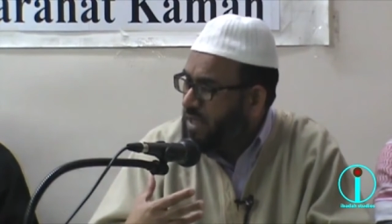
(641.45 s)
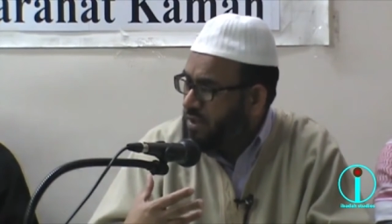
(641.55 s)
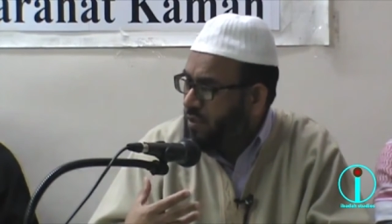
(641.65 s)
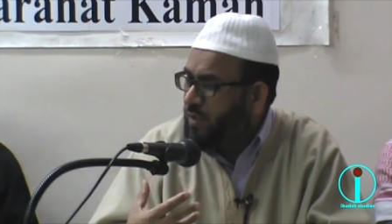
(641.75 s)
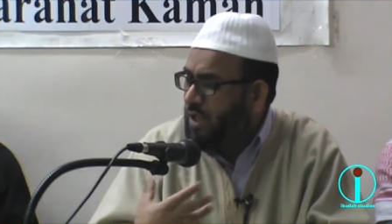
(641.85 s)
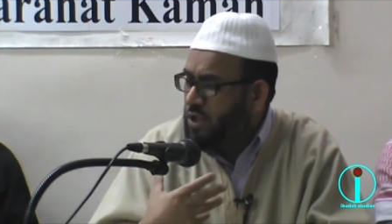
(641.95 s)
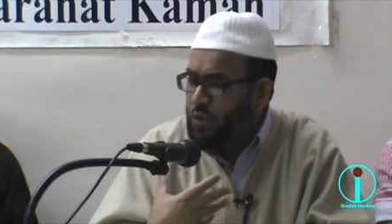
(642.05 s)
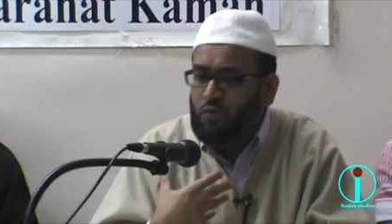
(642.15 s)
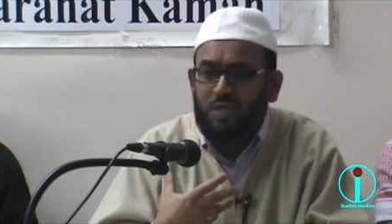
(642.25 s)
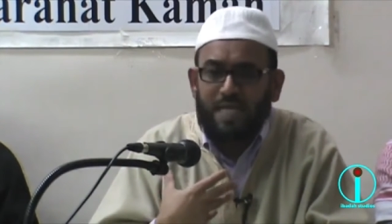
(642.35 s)
So we are a
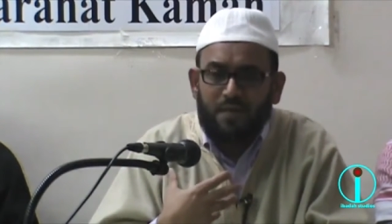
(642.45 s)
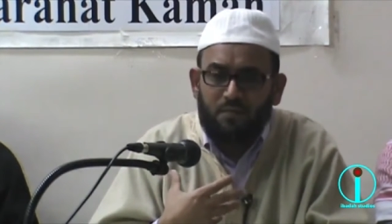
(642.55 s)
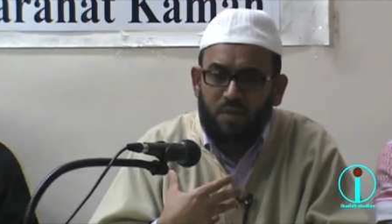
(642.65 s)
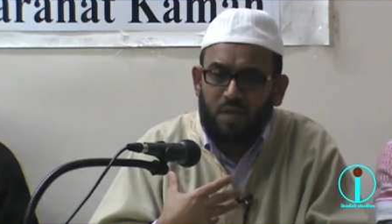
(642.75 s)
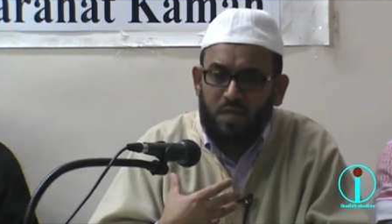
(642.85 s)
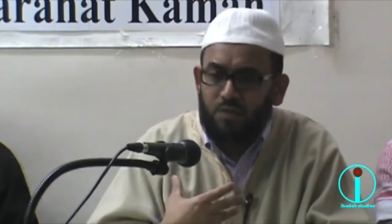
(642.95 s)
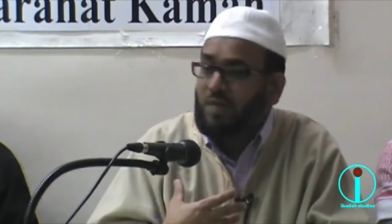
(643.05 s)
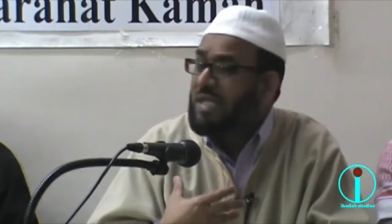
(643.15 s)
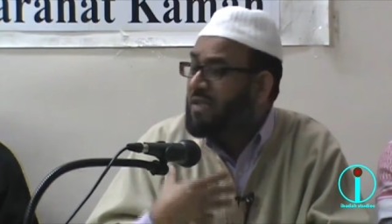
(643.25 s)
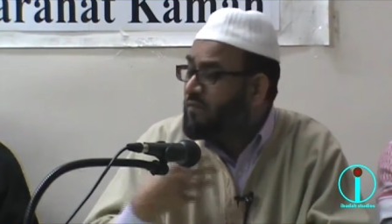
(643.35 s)
social animal. So
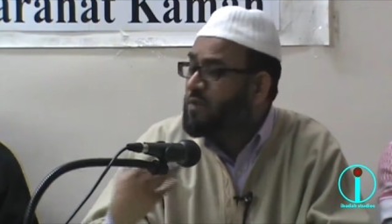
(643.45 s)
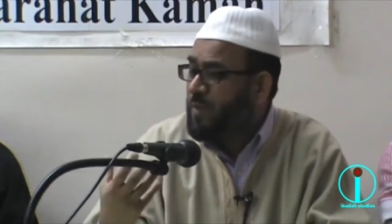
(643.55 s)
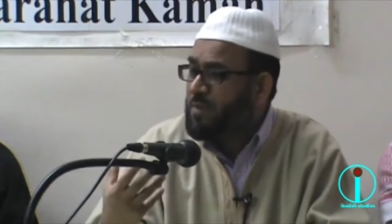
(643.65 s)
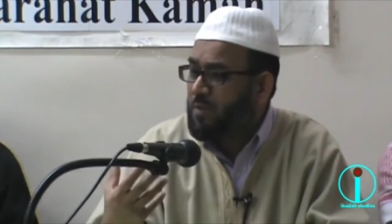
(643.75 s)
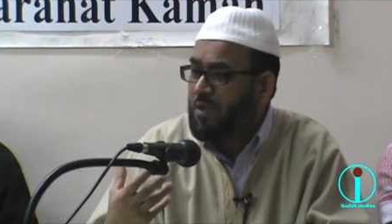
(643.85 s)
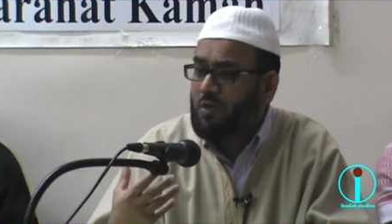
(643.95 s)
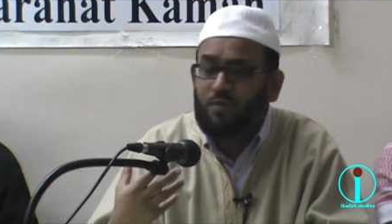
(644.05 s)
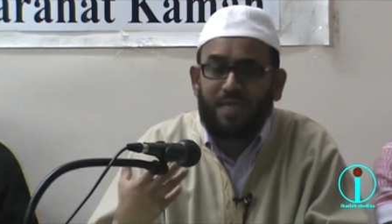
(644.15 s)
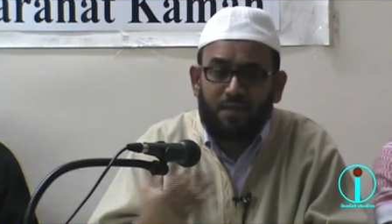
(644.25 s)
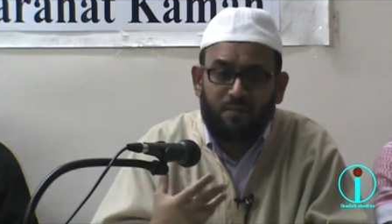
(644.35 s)
we live with people, not
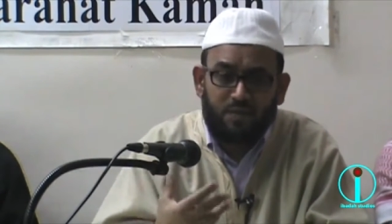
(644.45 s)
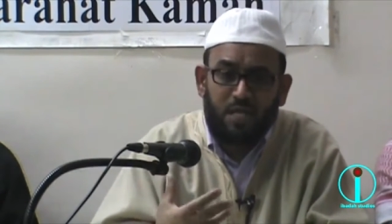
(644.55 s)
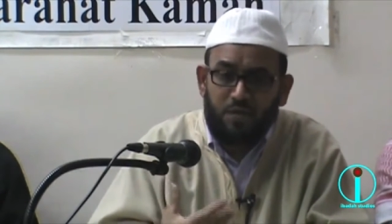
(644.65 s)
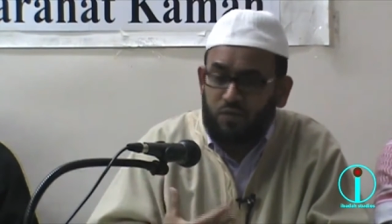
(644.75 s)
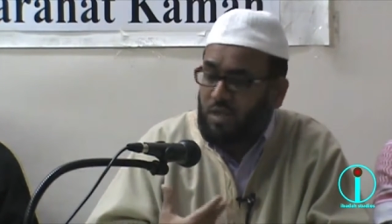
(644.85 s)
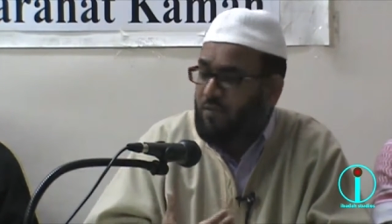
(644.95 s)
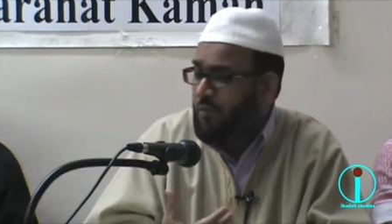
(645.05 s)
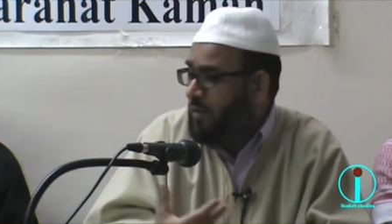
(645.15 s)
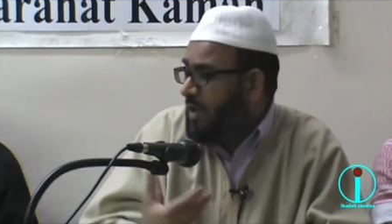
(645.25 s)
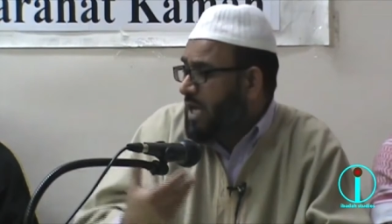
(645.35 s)
with animals. So
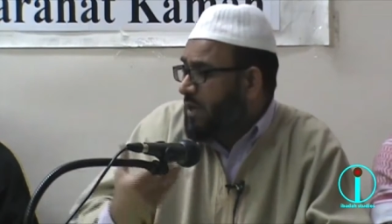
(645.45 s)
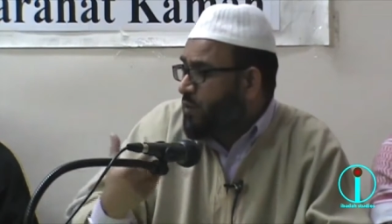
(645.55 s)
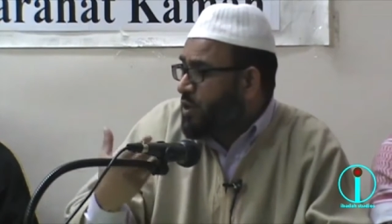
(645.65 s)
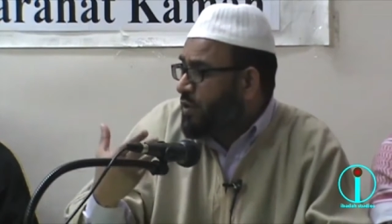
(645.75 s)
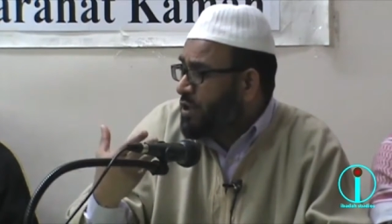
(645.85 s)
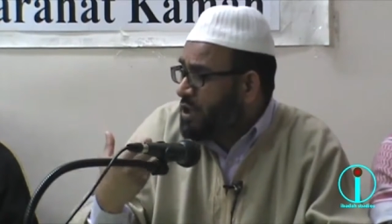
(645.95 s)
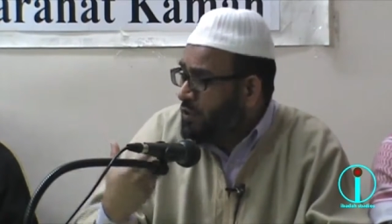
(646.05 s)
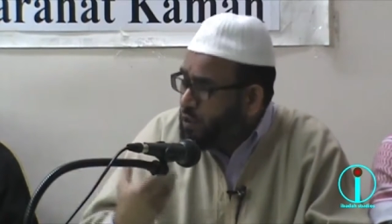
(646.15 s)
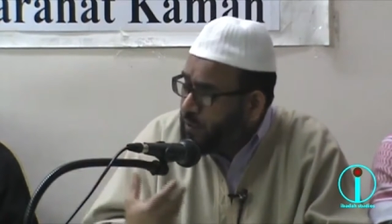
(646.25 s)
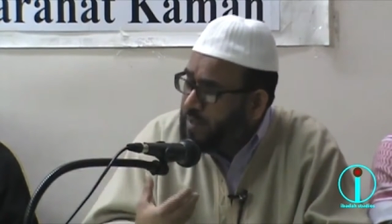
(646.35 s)
therefore, once you
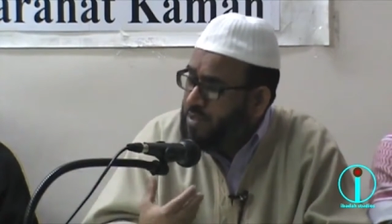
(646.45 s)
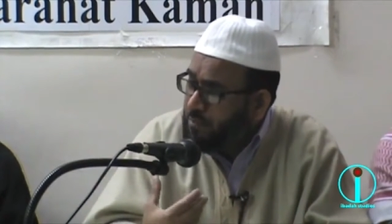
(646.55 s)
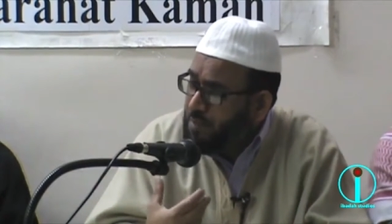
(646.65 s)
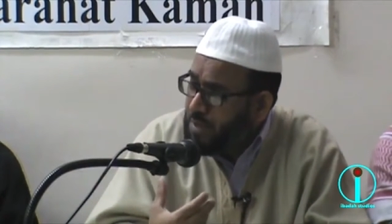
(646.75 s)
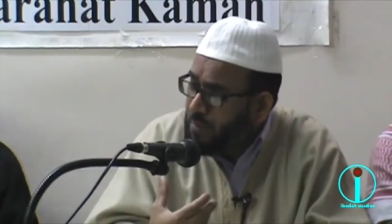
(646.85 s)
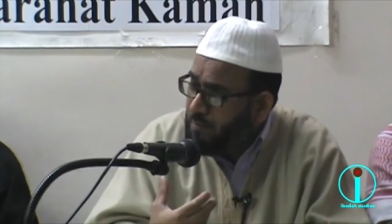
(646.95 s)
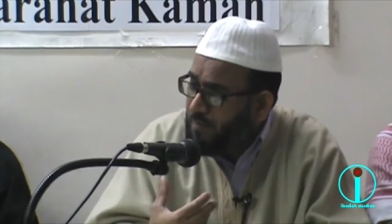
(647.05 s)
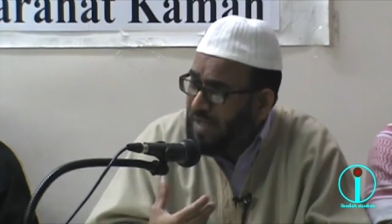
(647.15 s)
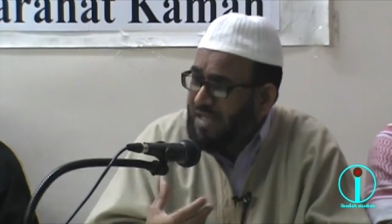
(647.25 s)
associate with some people,